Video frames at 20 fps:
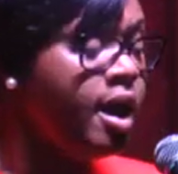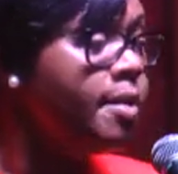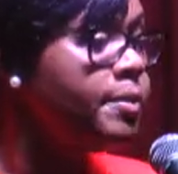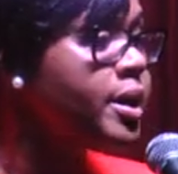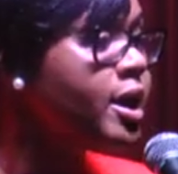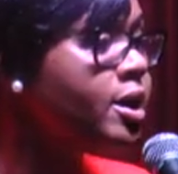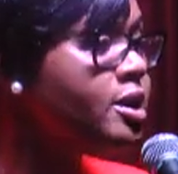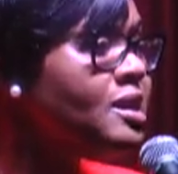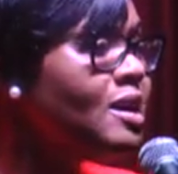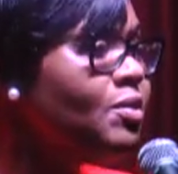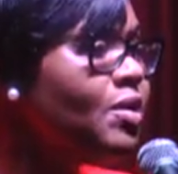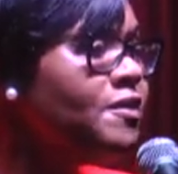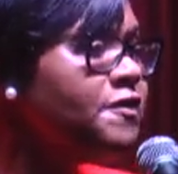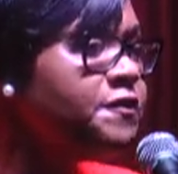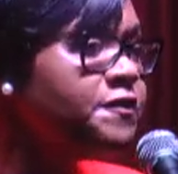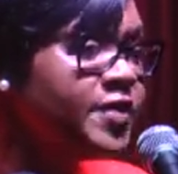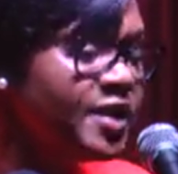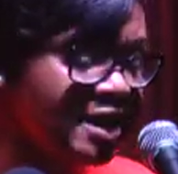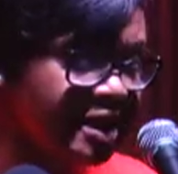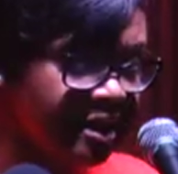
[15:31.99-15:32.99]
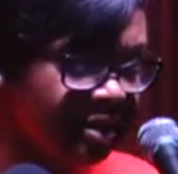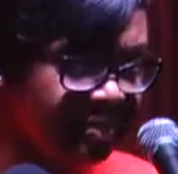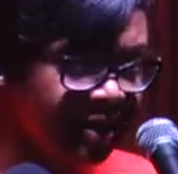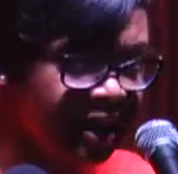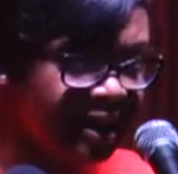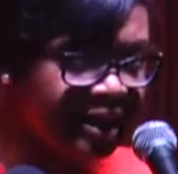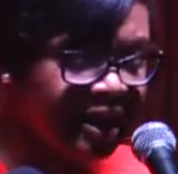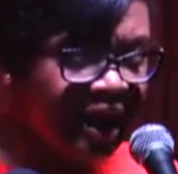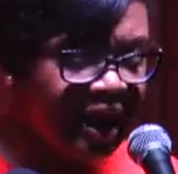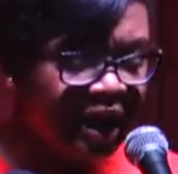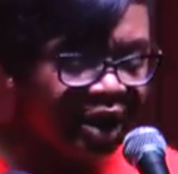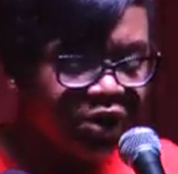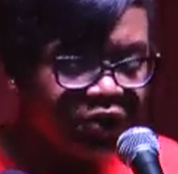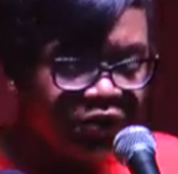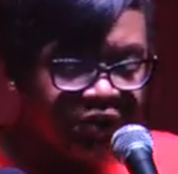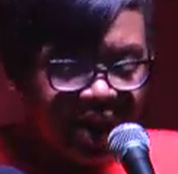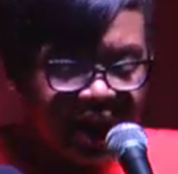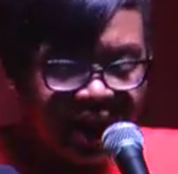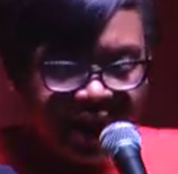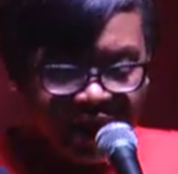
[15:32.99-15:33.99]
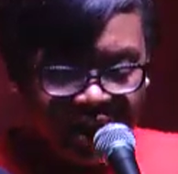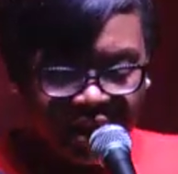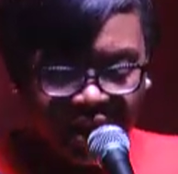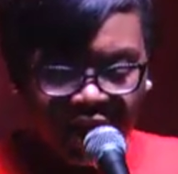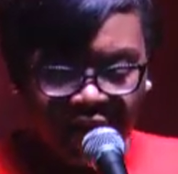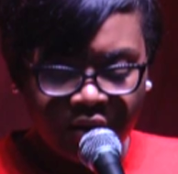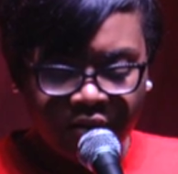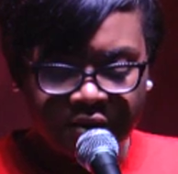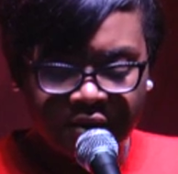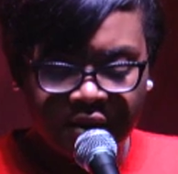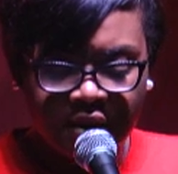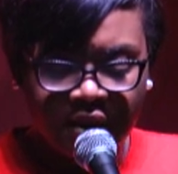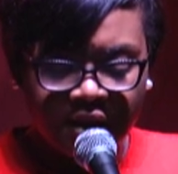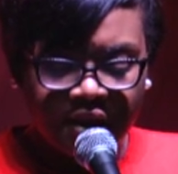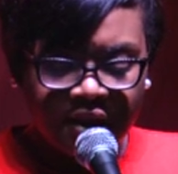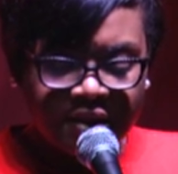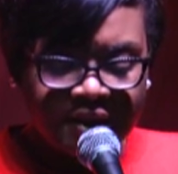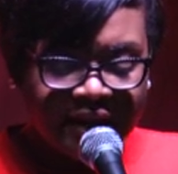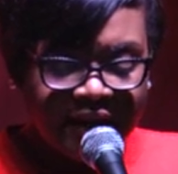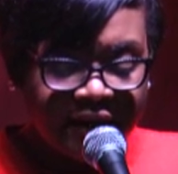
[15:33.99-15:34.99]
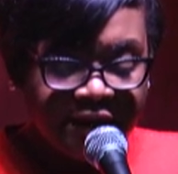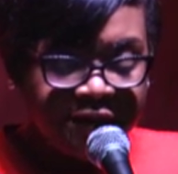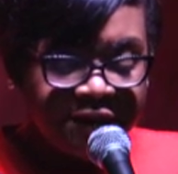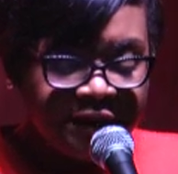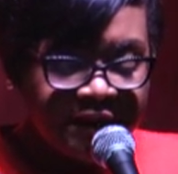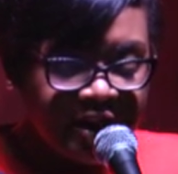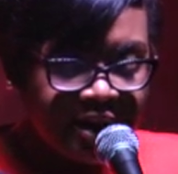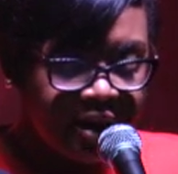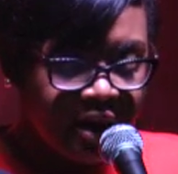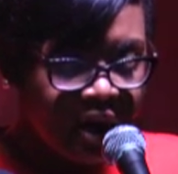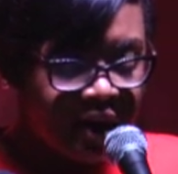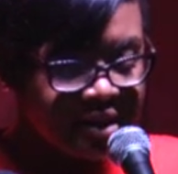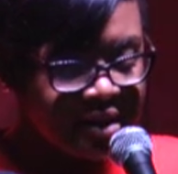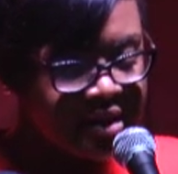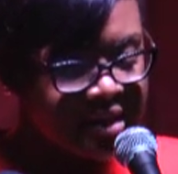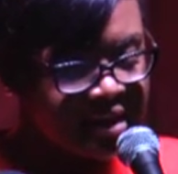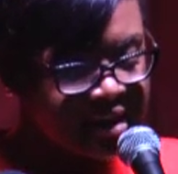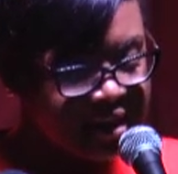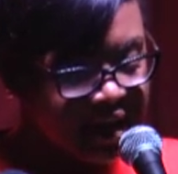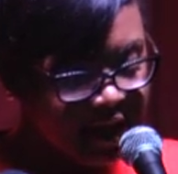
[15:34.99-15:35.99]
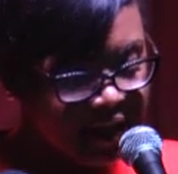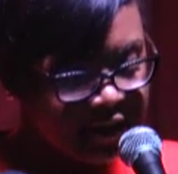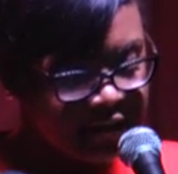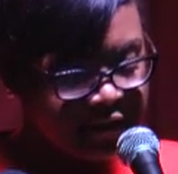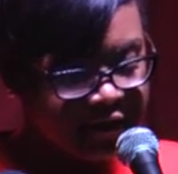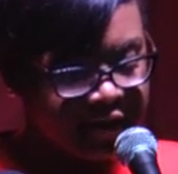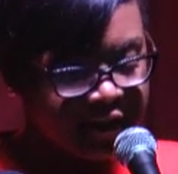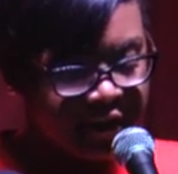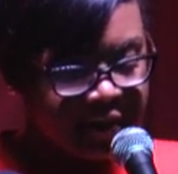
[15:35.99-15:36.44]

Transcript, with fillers: because our fishermen are crying out. They feel unsafe.